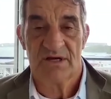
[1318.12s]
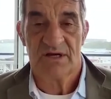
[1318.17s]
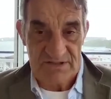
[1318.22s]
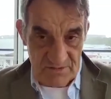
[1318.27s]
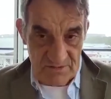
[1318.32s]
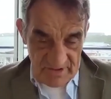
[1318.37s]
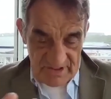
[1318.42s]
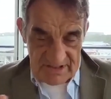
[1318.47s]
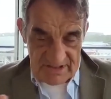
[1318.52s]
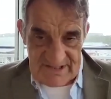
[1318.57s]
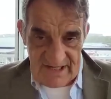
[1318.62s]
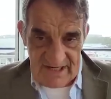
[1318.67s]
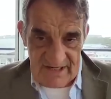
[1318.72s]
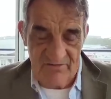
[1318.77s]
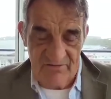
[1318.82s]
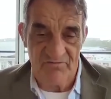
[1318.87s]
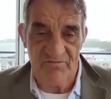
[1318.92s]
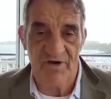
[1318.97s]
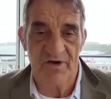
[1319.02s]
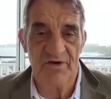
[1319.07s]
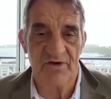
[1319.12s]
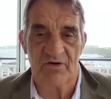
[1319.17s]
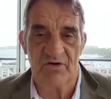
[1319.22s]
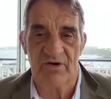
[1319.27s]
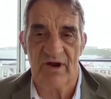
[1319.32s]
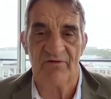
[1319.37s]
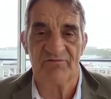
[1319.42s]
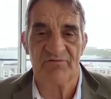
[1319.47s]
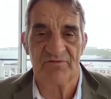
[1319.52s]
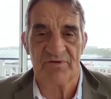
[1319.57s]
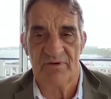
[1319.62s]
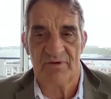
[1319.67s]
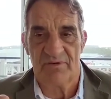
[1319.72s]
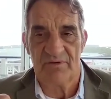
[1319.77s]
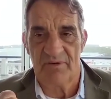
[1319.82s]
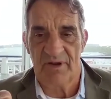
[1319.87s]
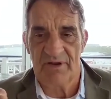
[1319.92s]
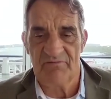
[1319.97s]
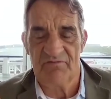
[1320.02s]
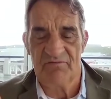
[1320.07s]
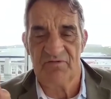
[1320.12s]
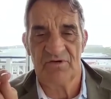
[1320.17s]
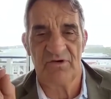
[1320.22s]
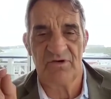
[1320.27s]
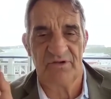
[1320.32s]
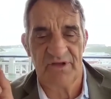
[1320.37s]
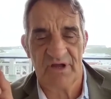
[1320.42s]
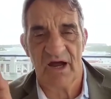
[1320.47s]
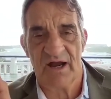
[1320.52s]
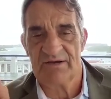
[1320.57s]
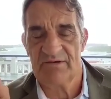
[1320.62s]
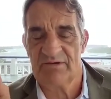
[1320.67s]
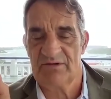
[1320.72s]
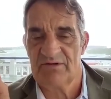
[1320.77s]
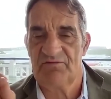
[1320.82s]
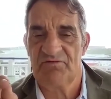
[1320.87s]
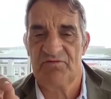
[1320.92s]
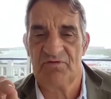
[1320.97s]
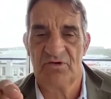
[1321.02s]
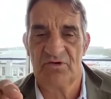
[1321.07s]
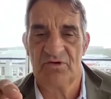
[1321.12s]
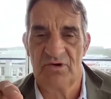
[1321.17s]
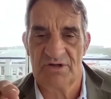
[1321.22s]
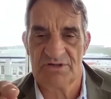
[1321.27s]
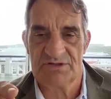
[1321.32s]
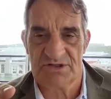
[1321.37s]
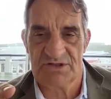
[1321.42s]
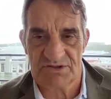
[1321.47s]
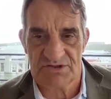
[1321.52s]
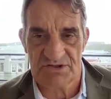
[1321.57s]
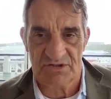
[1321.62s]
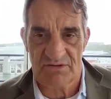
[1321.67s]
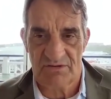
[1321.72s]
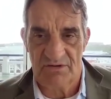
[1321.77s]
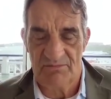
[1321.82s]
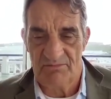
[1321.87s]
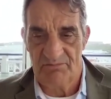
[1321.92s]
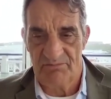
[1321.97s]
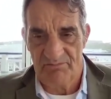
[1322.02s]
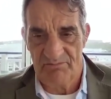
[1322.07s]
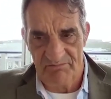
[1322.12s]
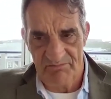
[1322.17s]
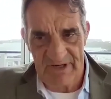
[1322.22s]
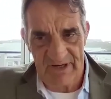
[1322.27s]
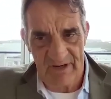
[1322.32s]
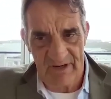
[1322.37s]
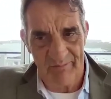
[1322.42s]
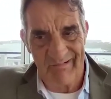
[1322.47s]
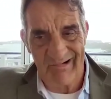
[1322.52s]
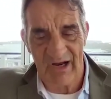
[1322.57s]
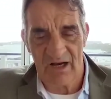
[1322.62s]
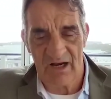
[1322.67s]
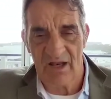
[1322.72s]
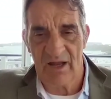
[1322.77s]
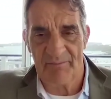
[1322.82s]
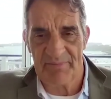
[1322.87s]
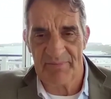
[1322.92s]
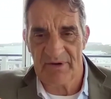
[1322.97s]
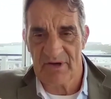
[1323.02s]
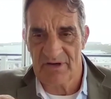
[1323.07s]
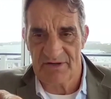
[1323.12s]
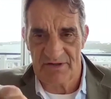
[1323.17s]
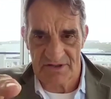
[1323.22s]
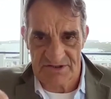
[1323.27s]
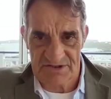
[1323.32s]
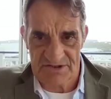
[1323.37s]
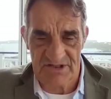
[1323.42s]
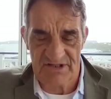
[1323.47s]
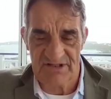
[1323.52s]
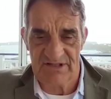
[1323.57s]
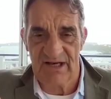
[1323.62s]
so we could take a photograph. And the idea of the fluoros is being a bright light behind you, see